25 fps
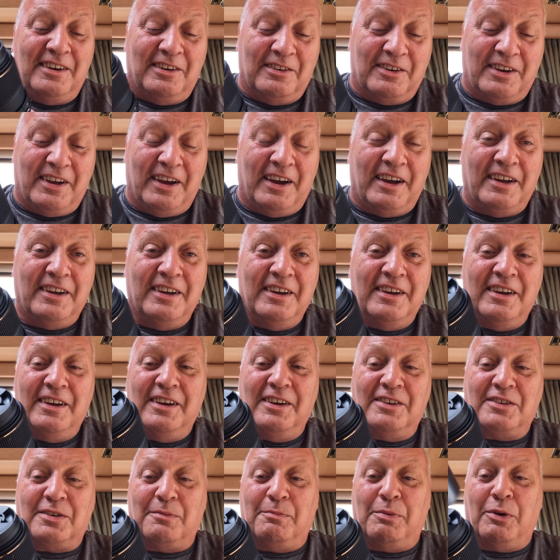Okay,
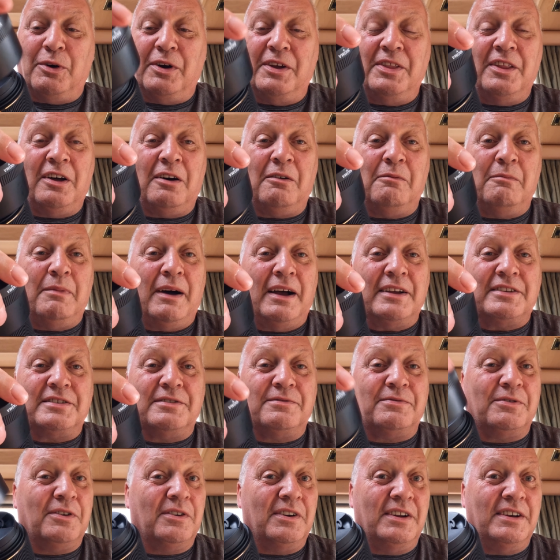so putting that on back
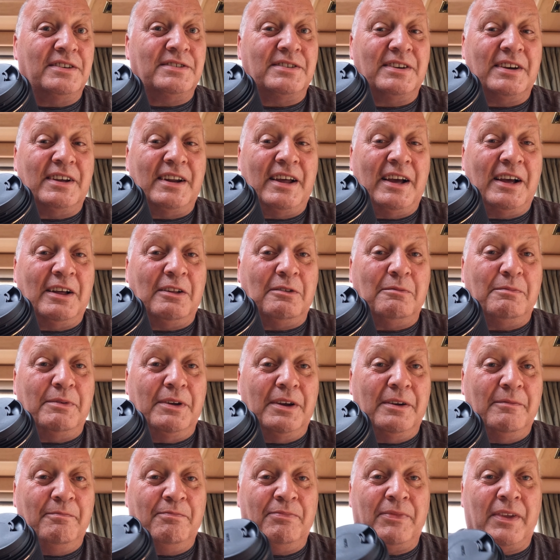to front isn't going to
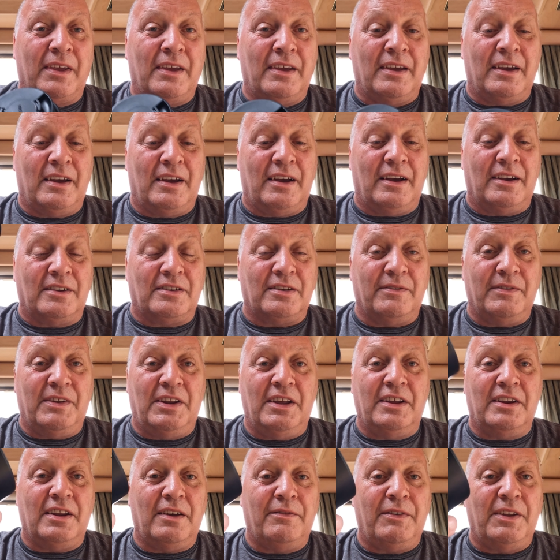help you. So
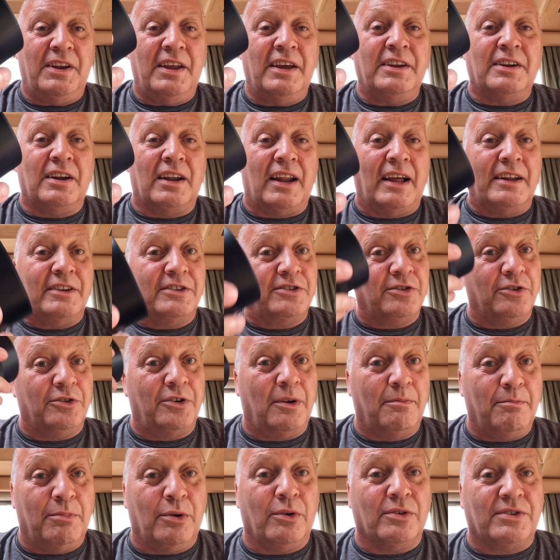if you need a lens
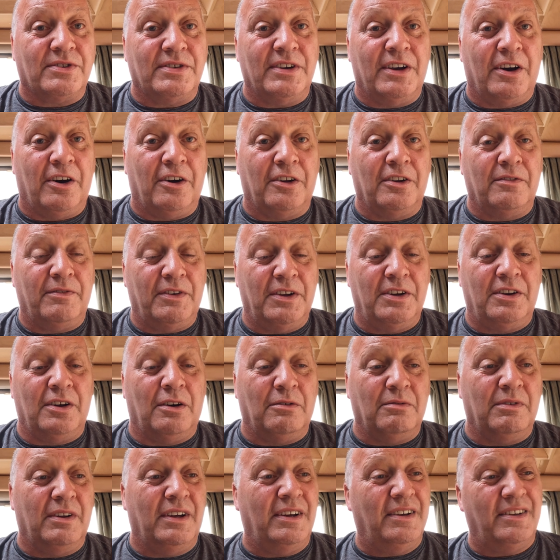hood, put it on. If you
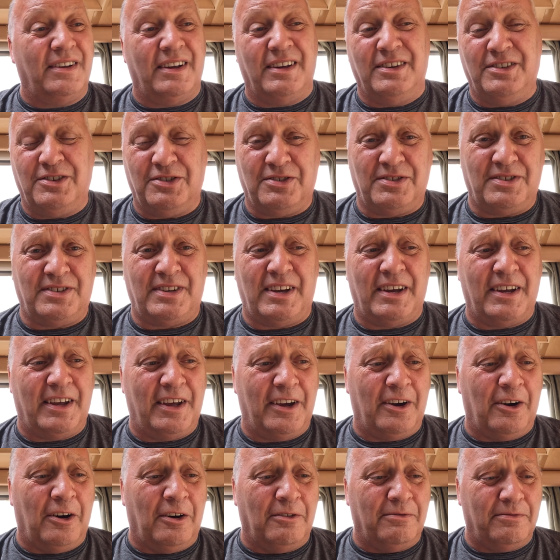don't need it, just
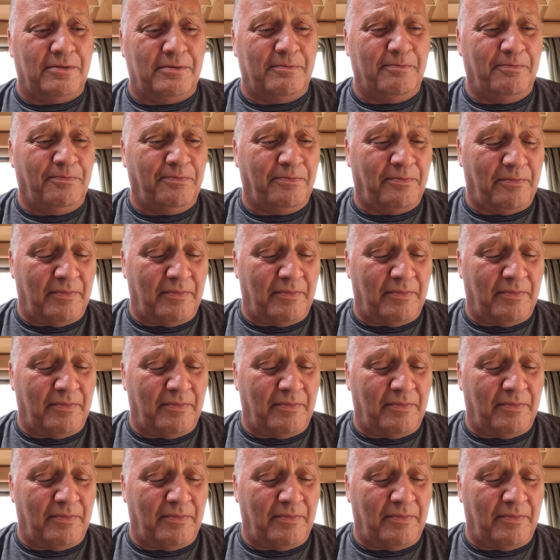take it off.